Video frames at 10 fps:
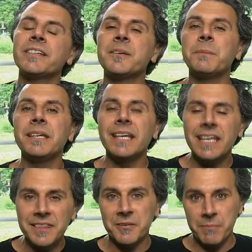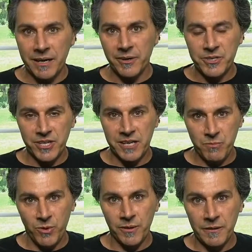to be in the marriage
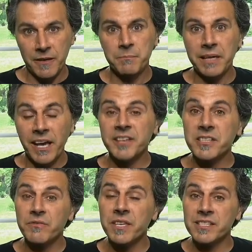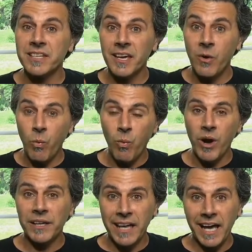anymore because of this
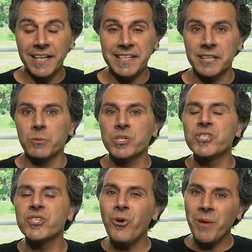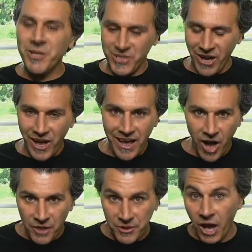one idea. There was so
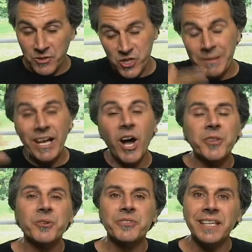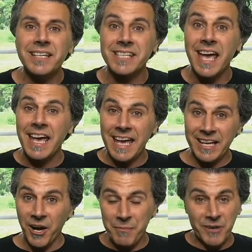many other things in
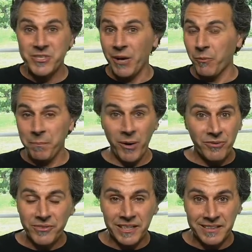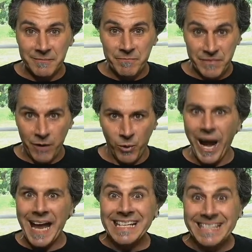our marriage that were perfect, that were
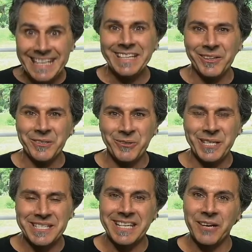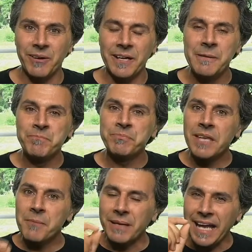ideal, you could say, right?
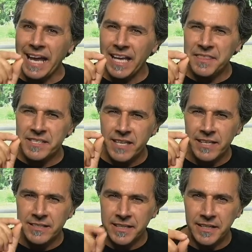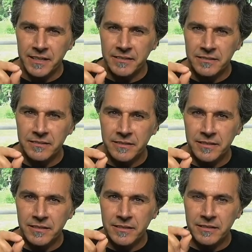But I had this idea
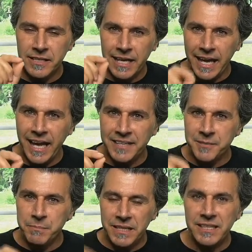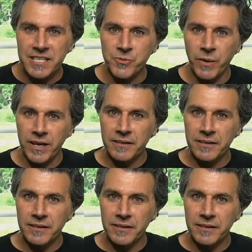that it had to be this way.